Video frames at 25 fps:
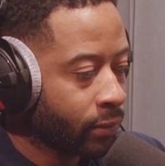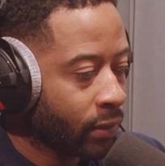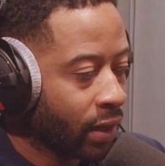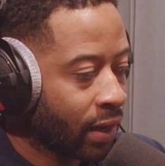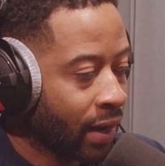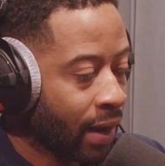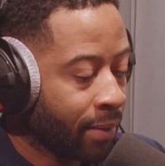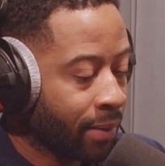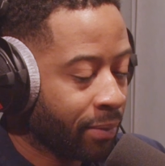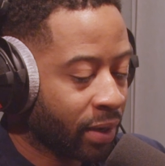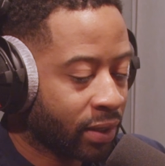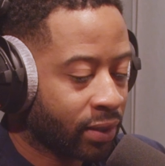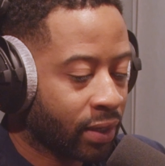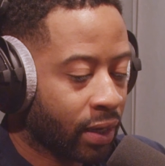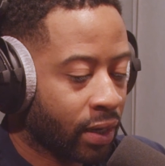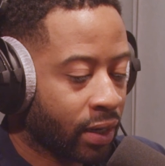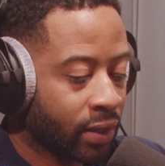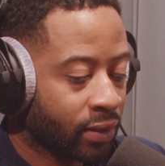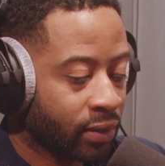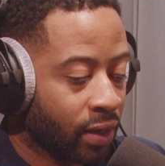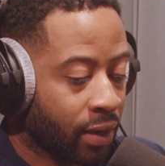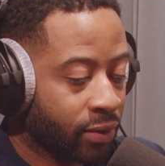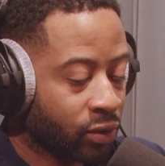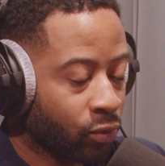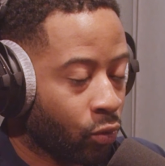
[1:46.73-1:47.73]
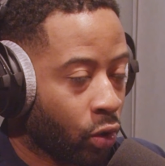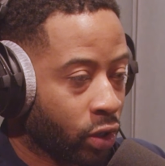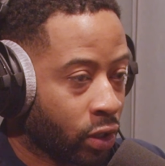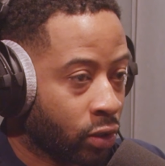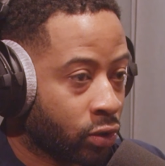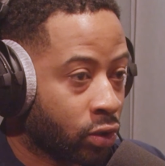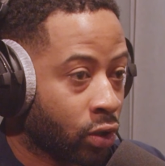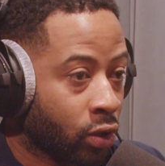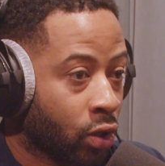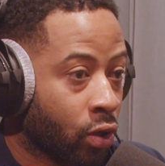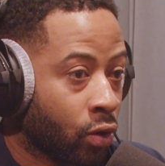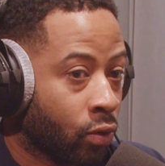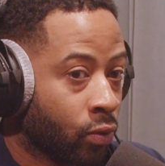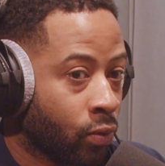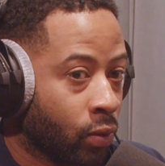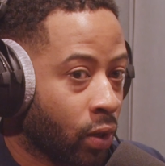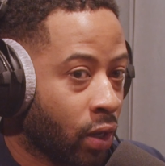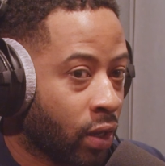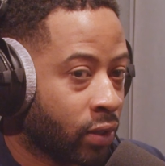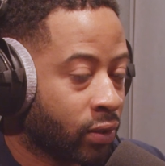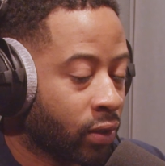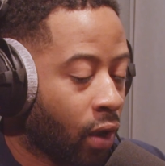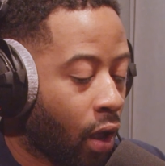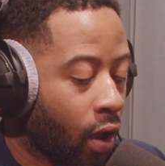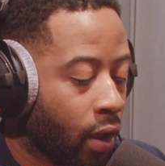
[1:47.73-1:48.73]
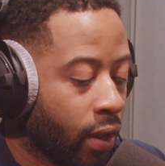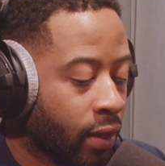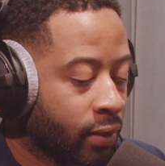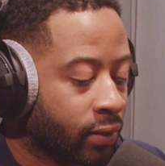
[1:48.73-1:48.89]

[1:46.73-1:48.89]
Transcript: limited in terms of what you do, it's